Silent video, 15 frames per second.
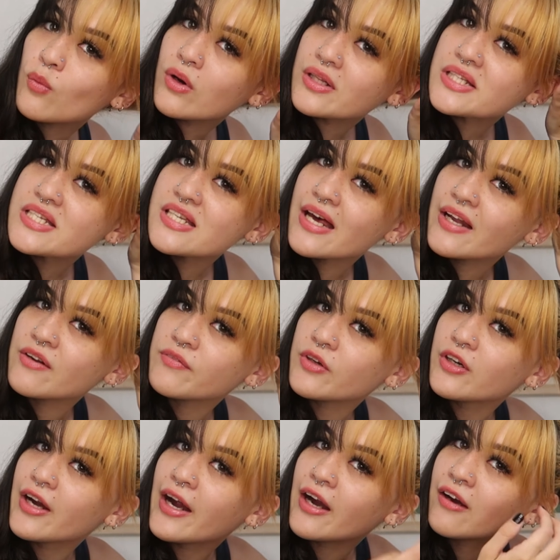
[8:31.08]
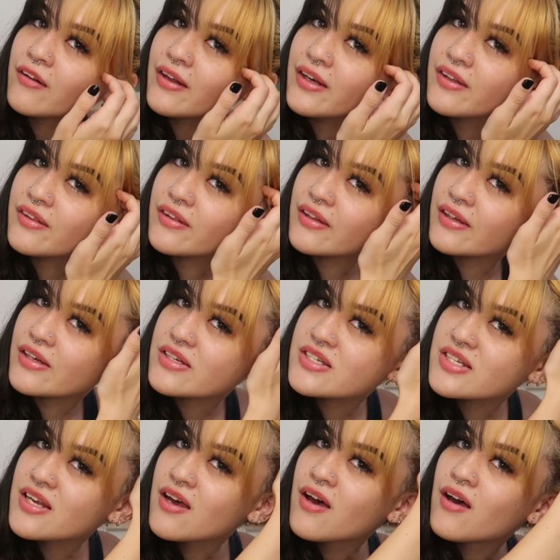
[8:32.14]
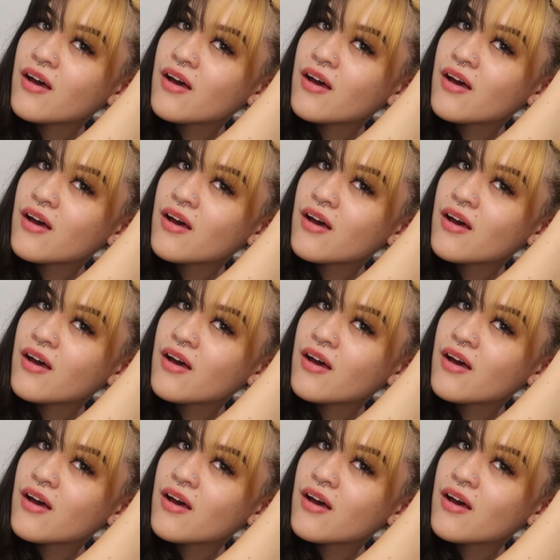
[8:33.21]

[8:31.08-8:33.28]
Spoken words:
one side of your hair like this.